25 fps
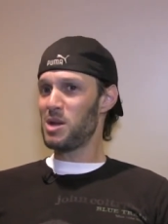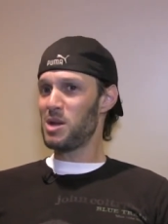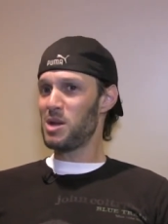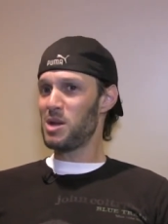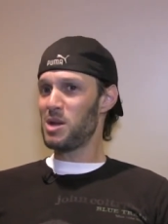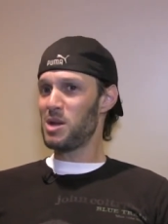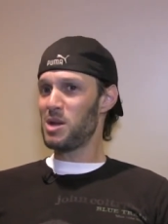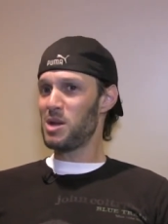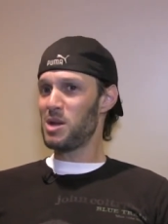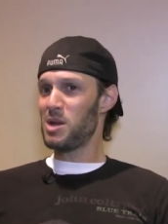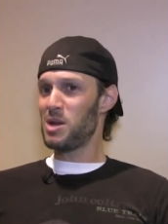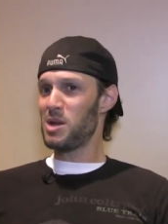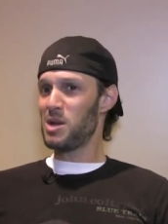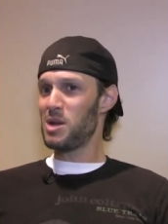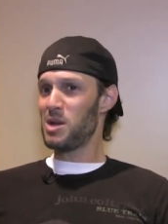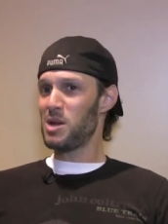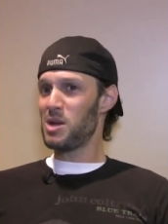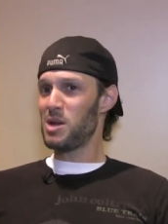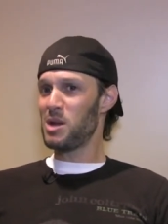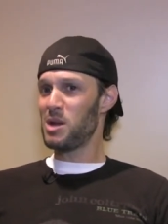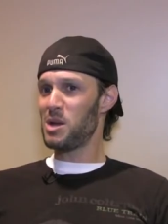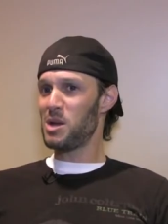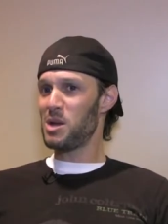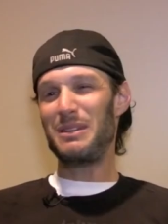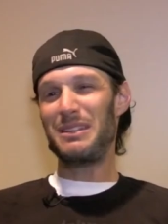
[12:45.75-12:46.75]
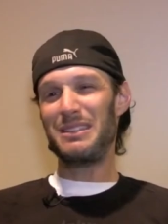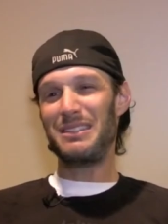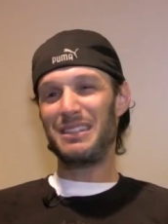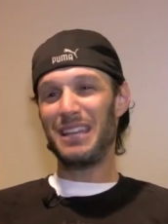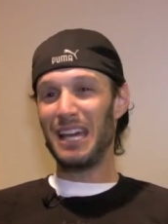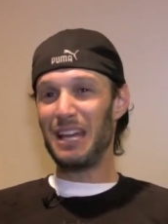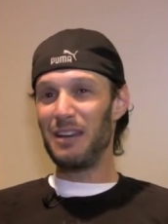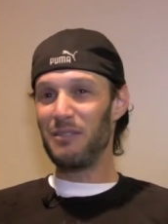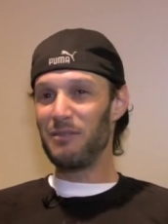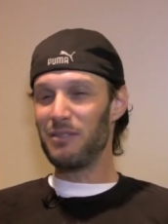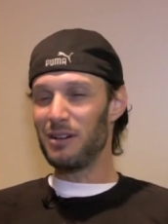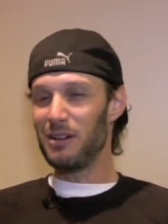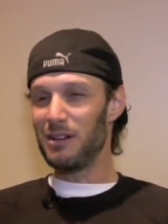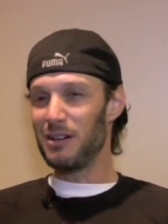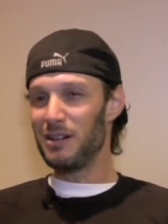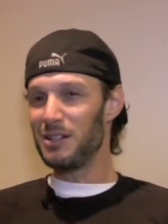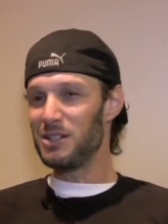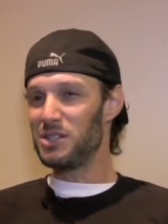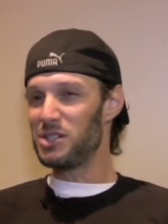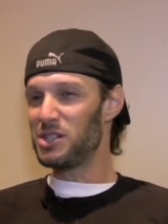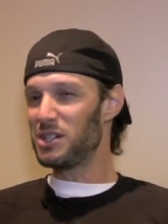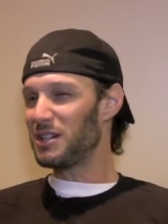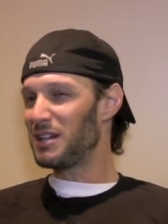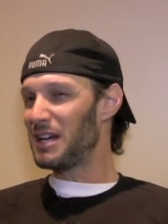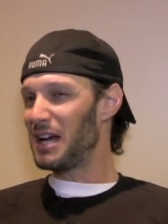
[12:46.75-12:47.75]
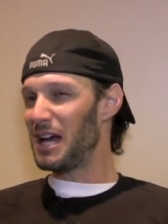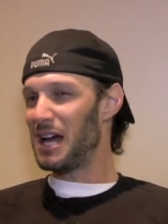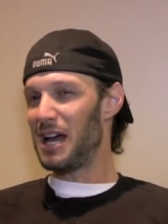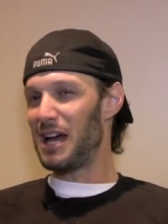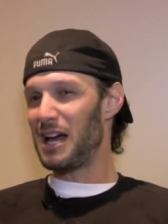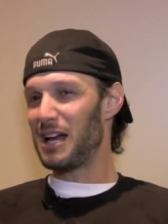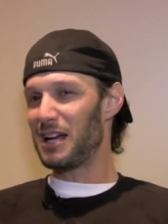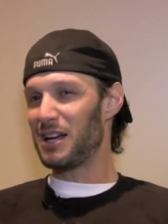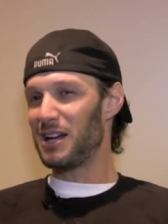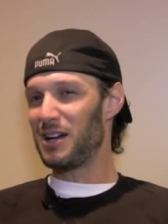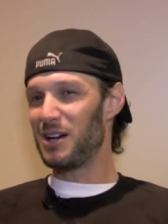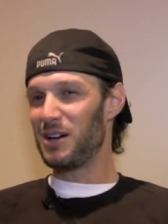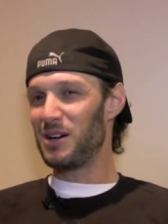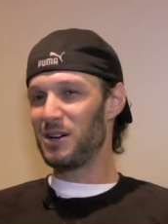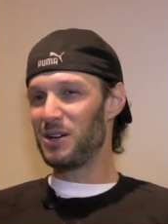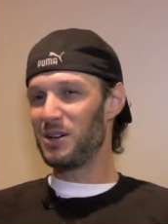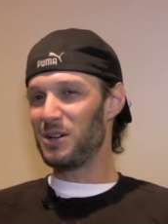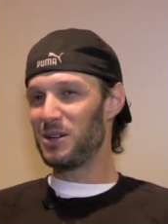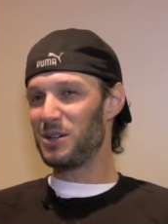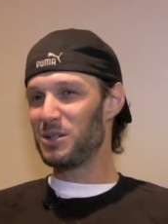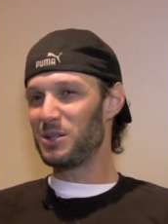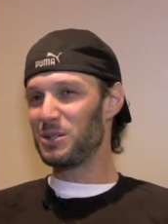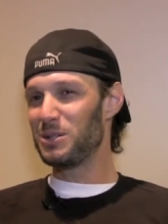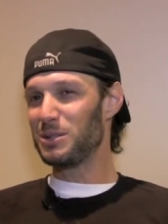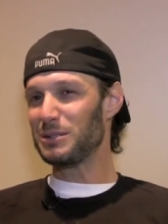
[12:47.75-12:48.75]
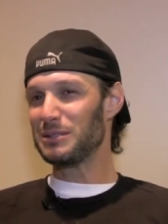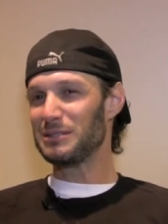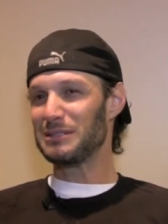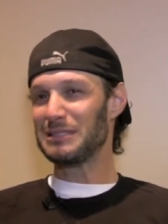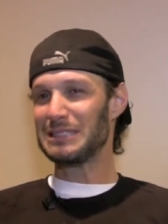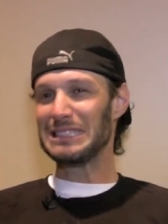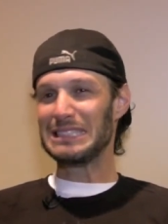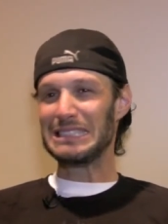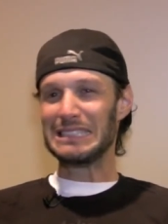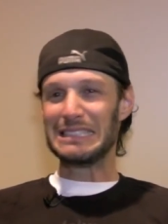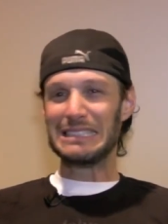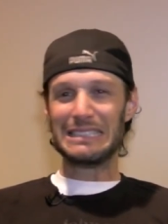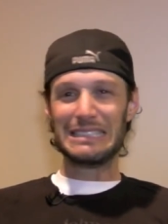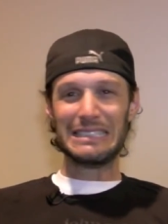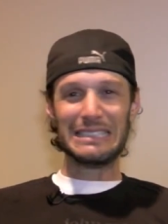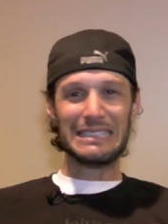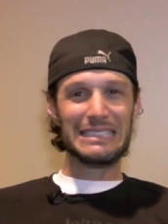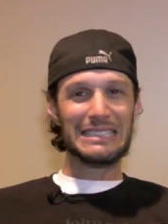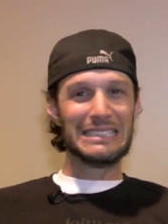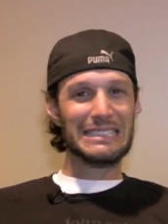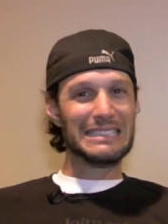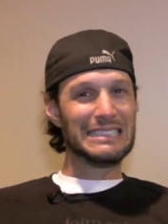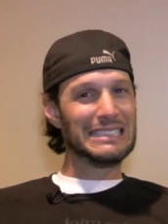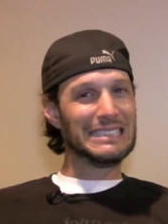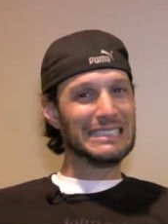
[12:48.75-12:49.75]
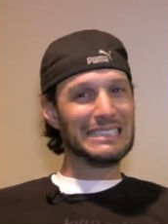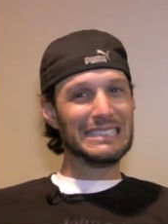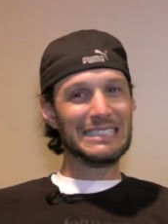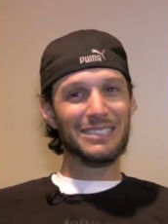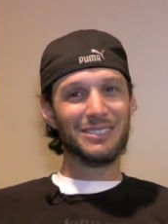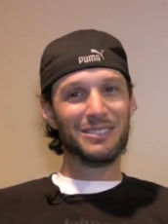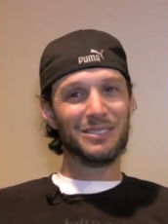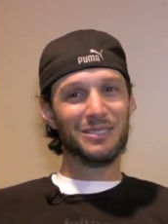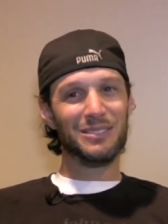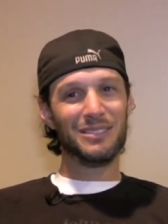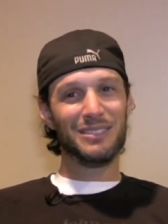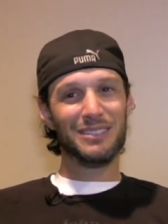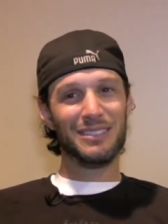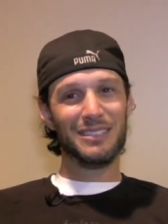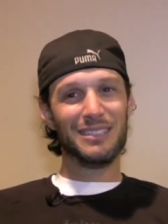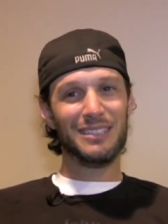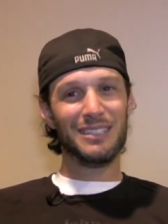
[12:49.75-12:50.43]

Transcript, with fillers: Right. I right. think maybe Denver and Chicago. Something like that. I think, yeah, Chicago, then Denver.